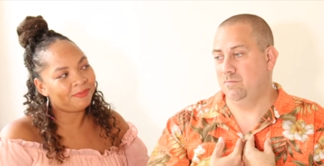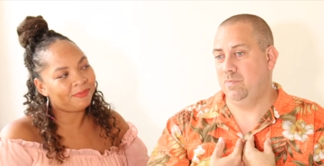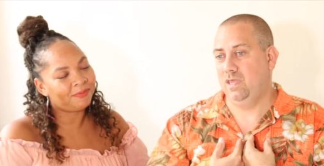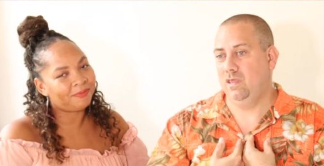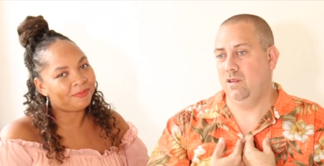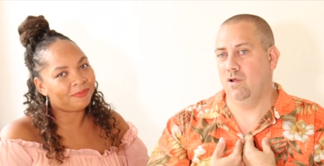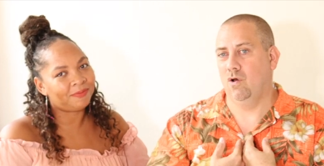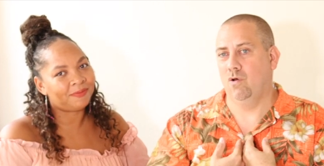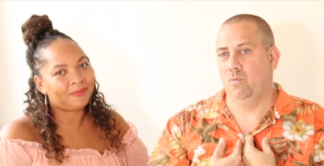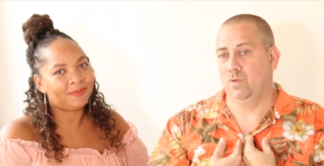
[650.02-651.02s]
Speaker 1: to be
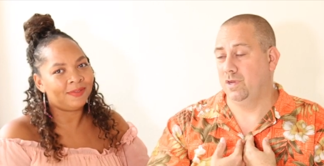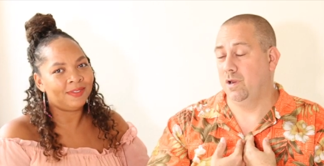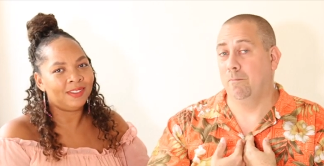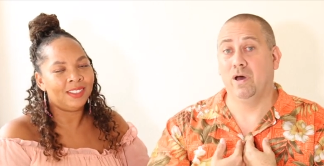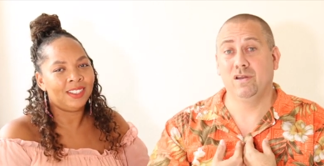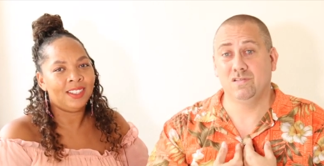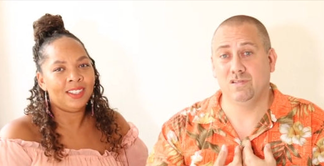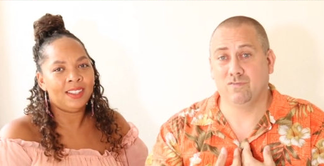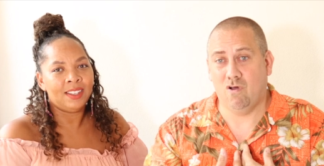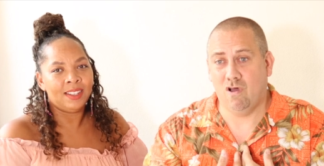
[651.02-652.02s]
with an abundance
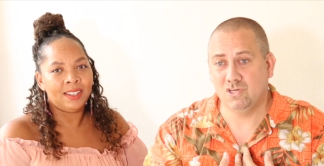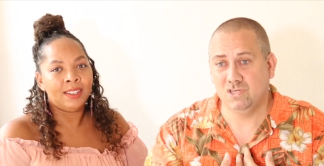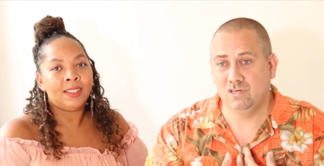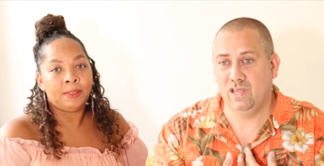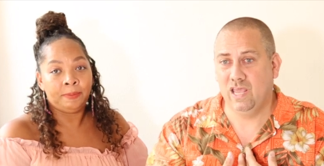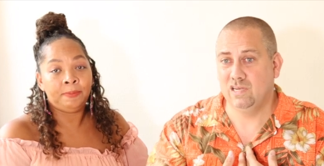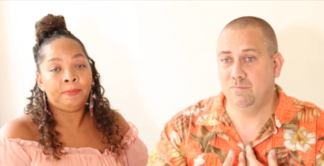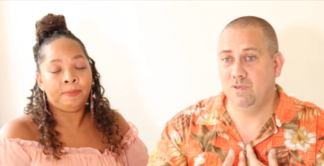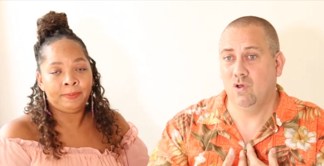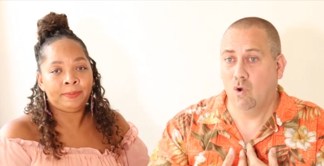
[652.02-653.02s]
of caution and to
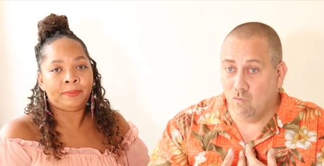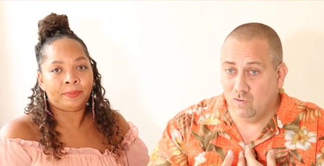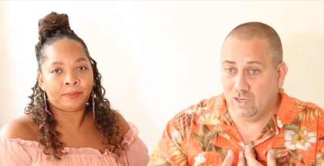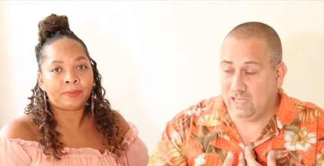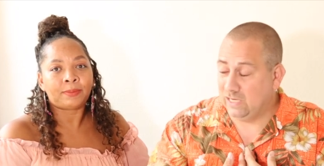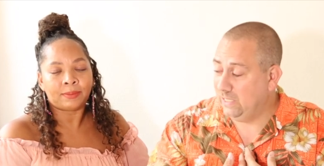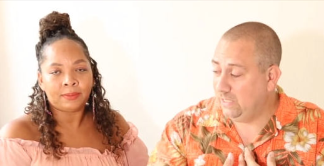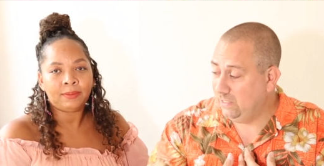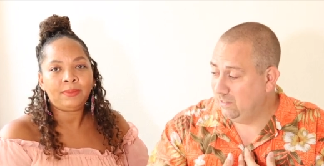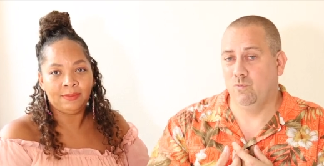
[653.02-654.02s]
be overly
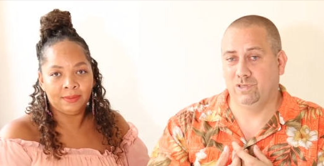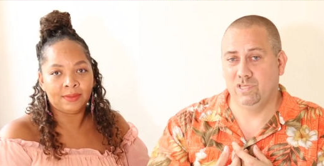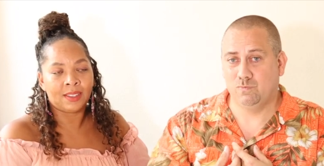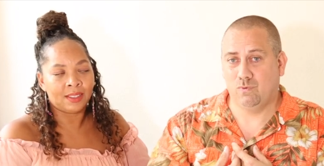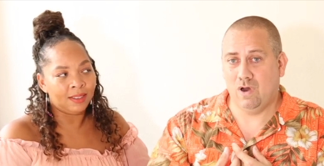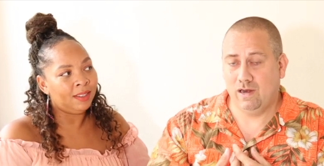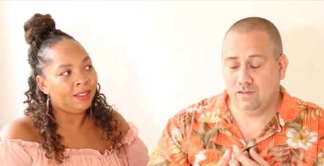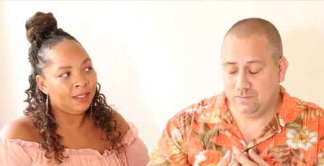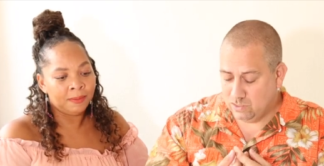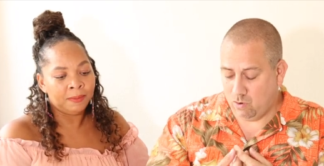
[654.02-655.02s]
clean with these
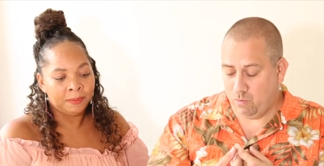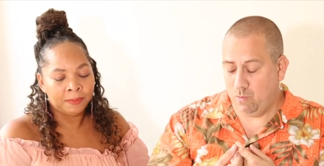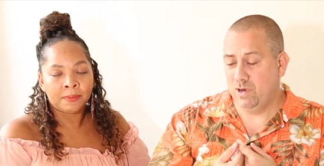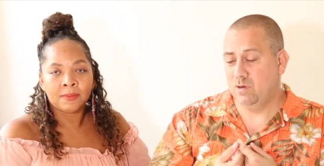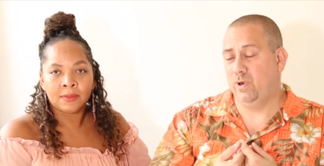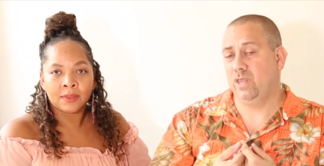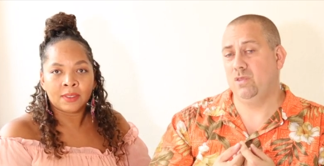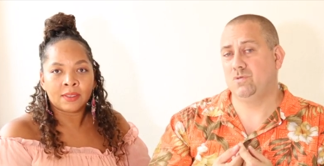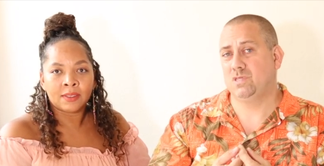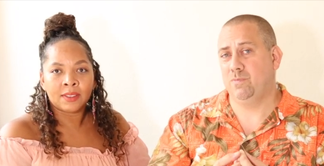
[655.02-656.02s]
products. So we wanted to bring
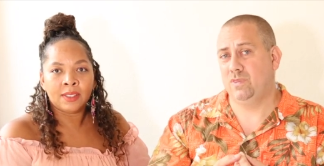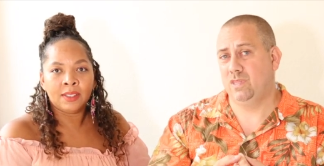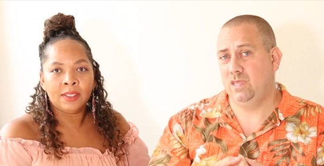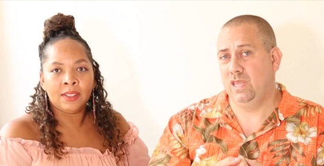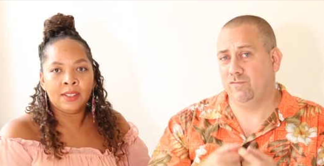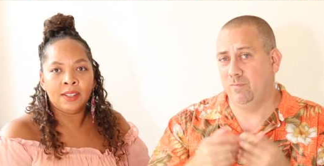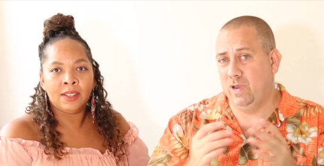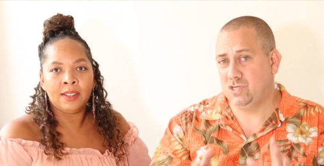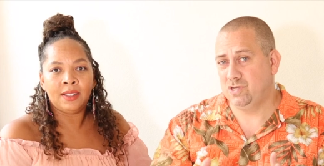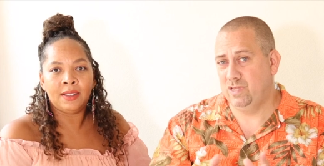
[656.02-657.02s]
you some of the
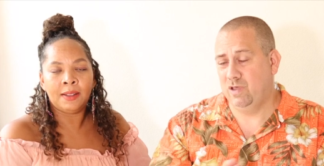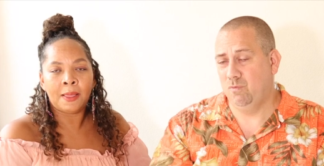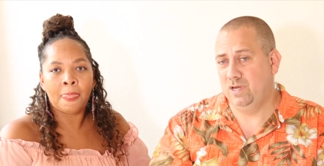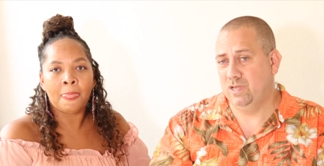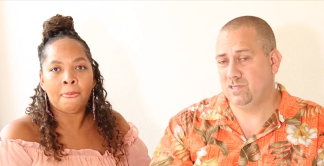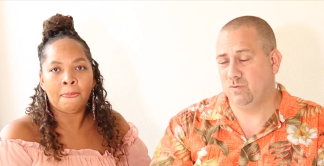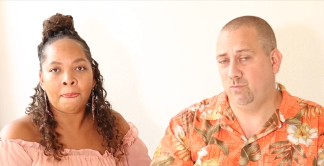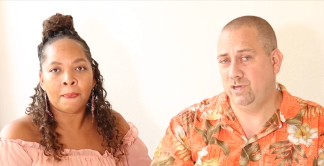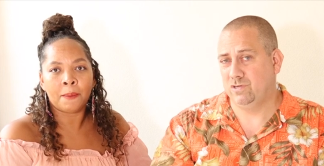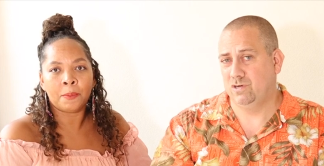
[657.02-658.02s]
information that we did some
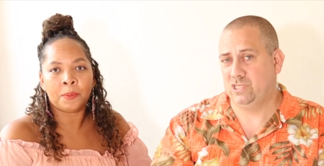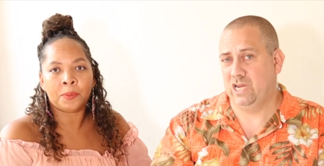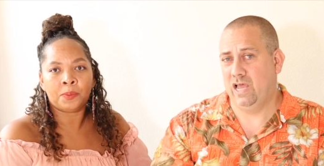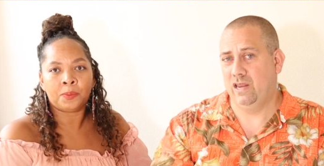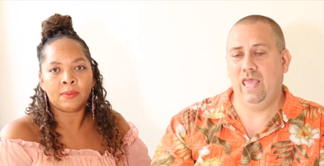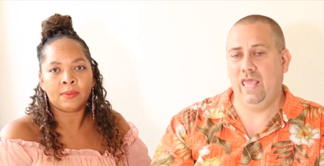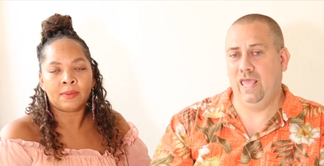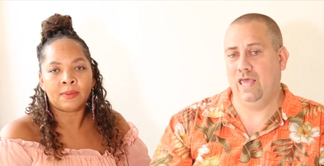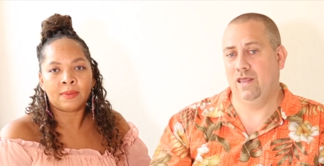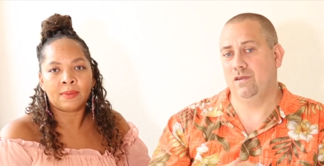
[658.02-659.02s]
research on,
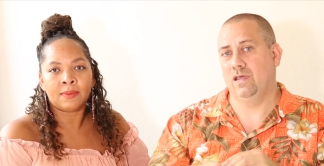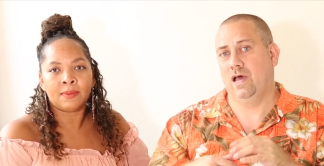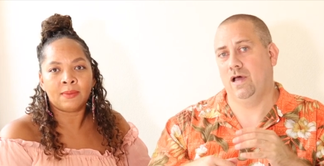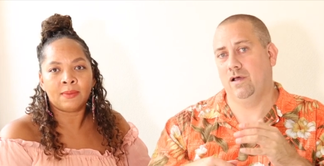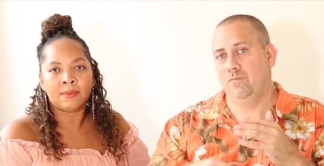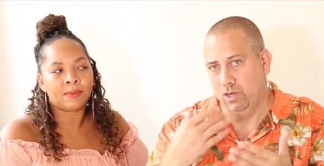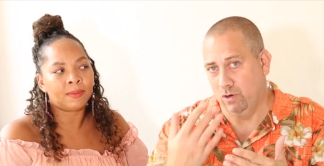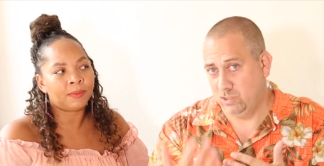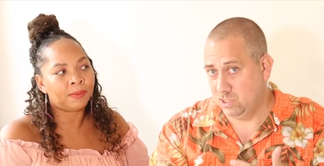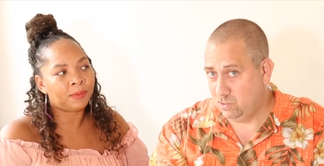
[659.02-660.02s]
and you know,
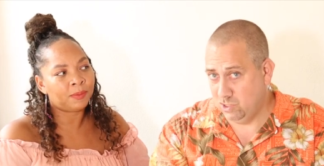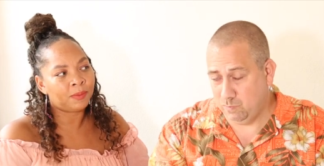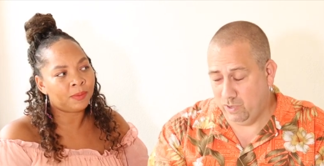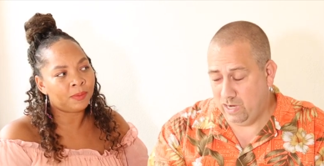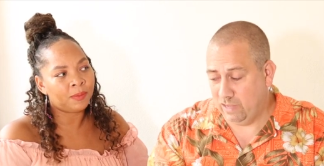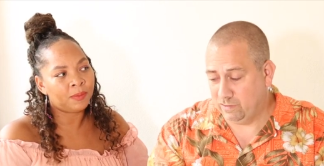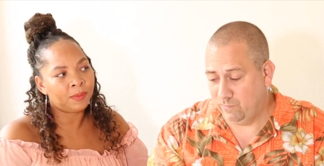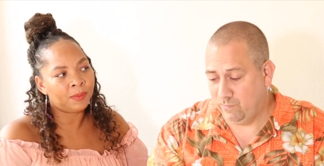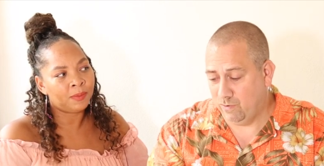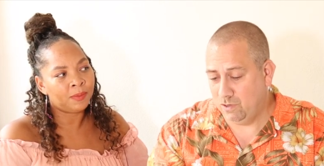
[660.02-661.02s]
just put it out there
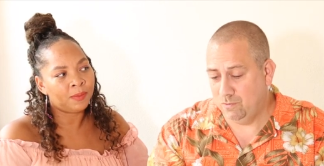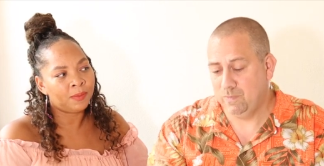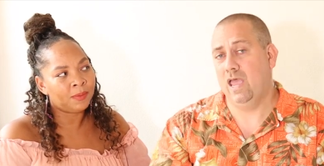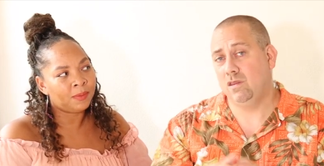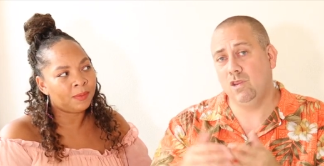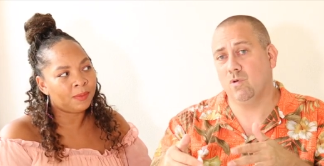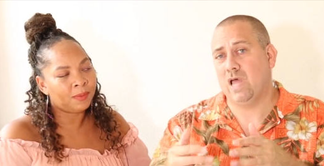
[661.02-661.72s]
for you, and you know,